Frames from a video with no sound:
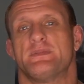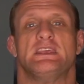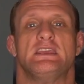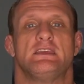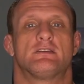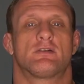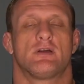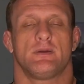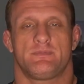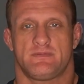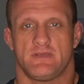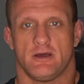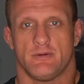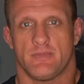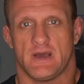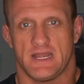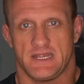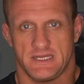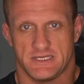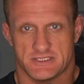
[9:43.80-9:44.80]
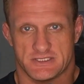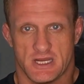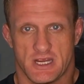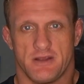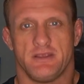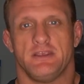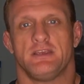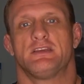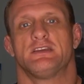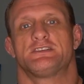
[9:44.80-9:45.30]
the Crypto Mining Show.
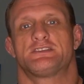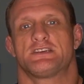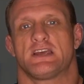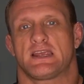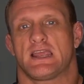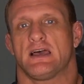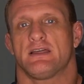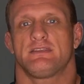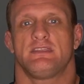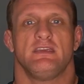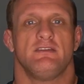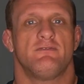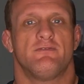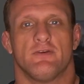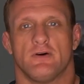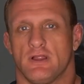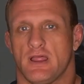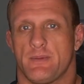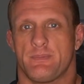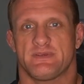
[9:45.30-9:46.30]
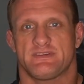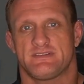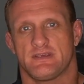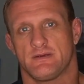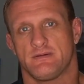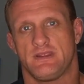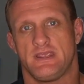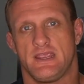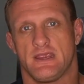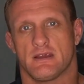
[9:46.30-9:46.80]
You can check out the full episode
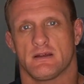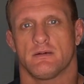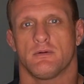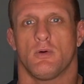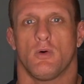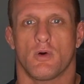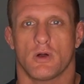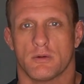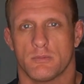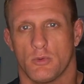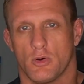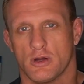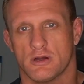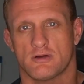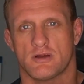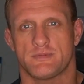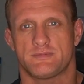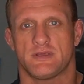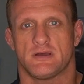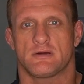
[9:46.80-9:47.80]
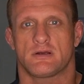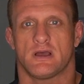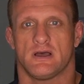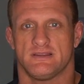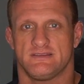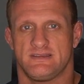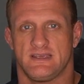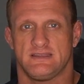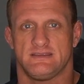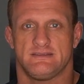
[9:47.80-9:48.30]
here or more crypto
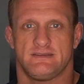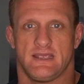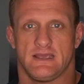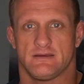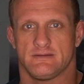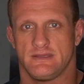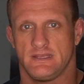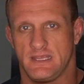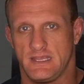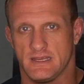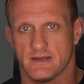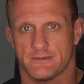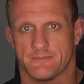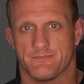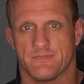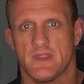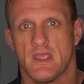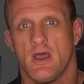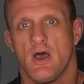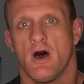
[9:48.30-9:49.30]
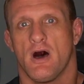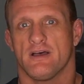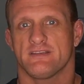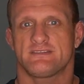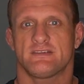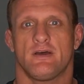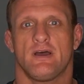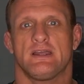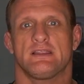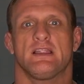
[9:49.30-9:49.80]
content down here.
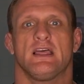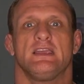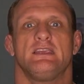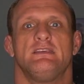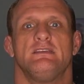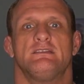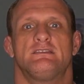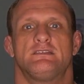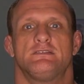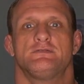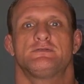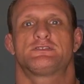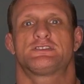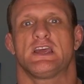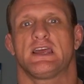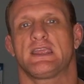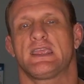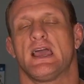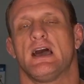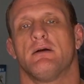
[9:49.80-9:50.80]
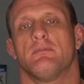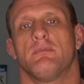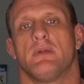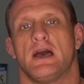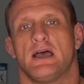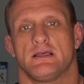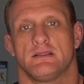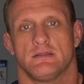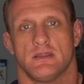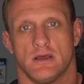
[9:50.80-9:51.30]
Also, I'd like you to check out
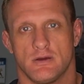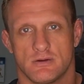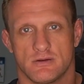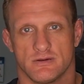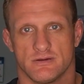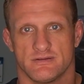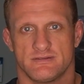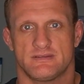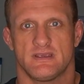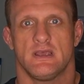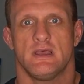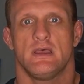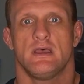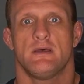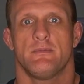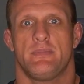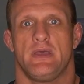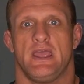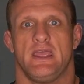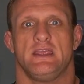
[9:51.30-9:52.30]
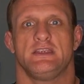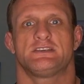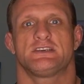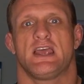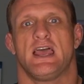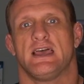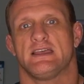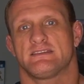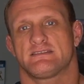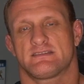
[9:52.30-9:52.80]
my Locals page
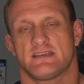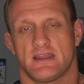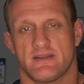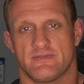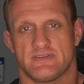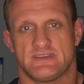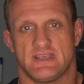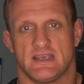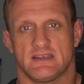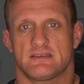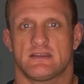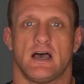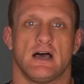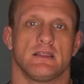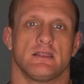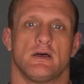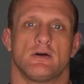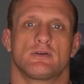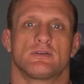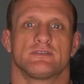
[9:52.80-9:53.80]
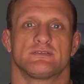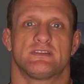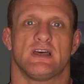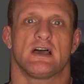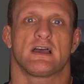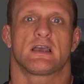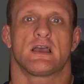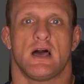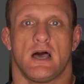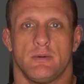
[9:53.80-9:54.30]
at
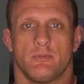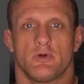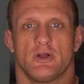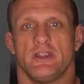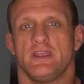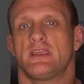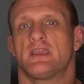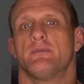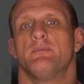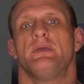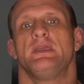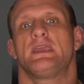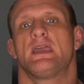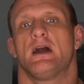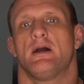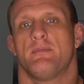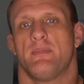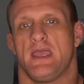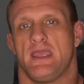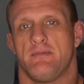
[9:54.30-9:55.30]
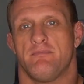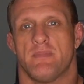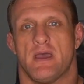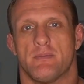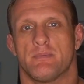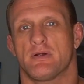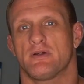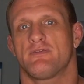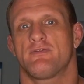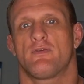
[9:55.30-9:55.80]
sonofatech.locals.com, where you can become a
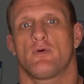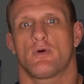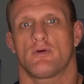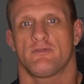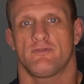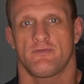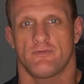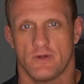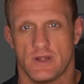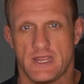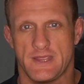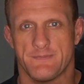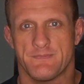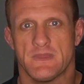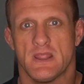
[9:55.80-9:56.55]
member for free